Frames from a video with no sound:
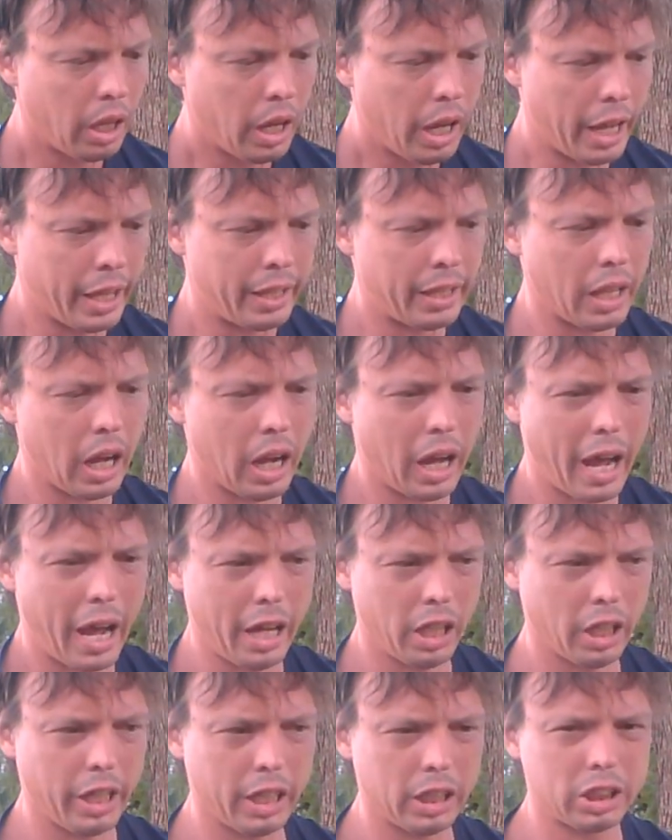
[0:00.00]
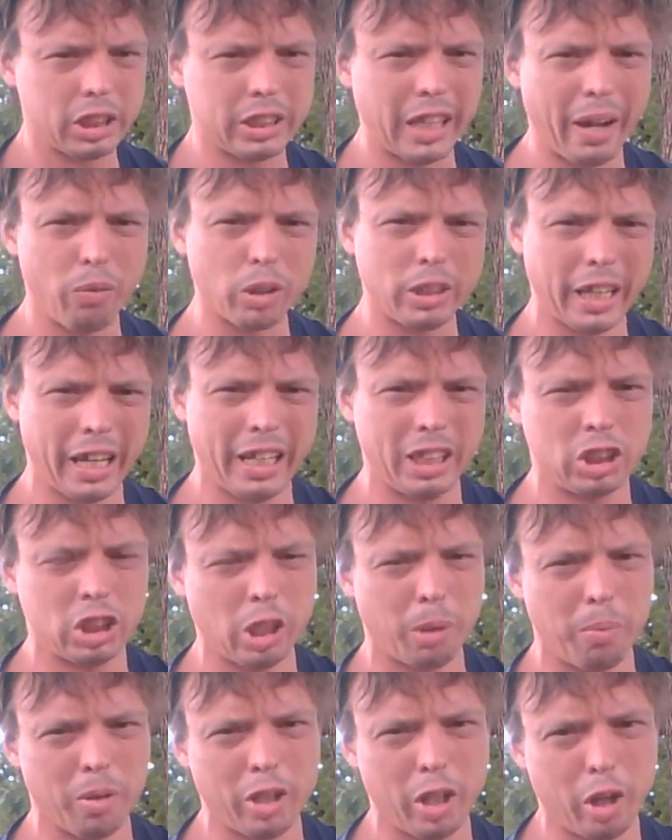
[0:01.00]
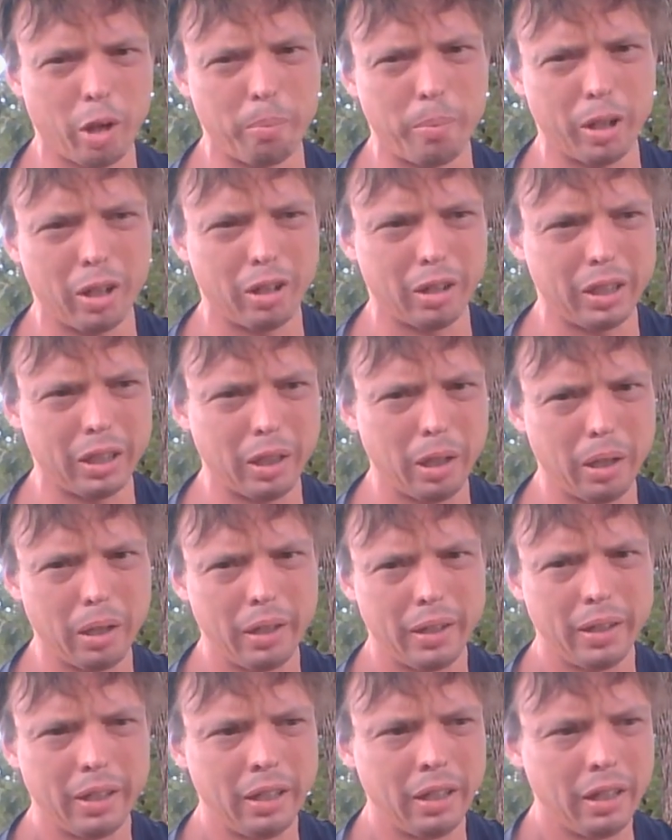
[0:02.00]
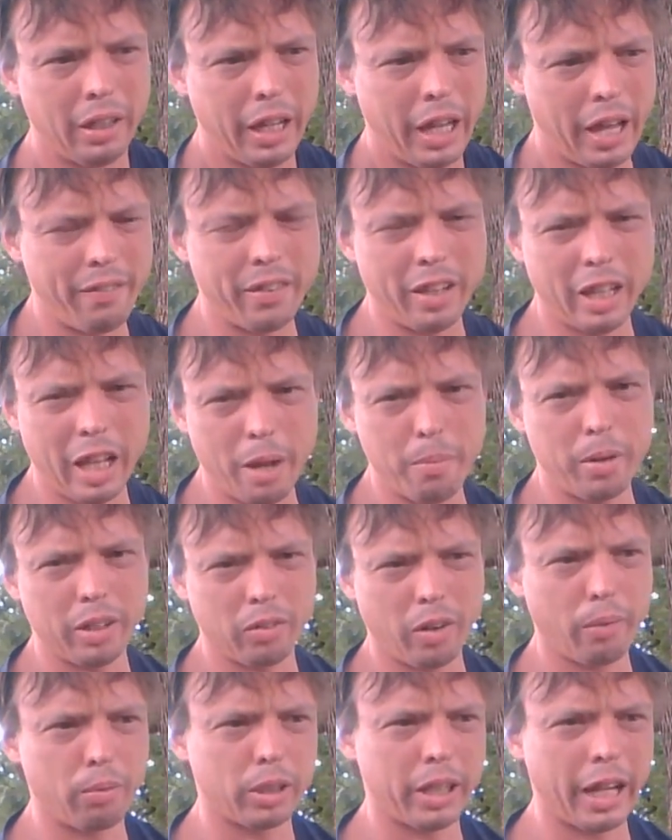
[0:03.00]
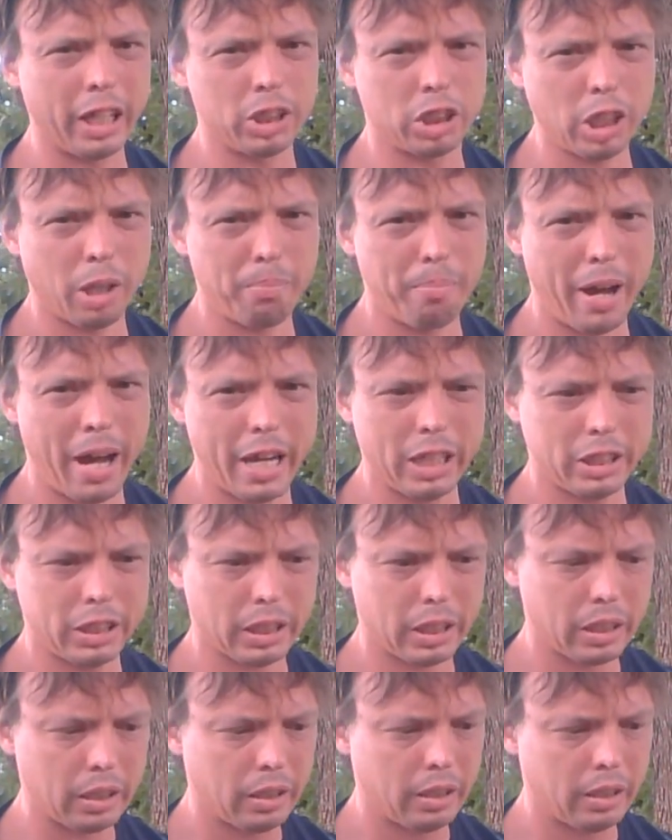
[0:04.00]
And aliens, they retain some of their ability. Even they retain some magic.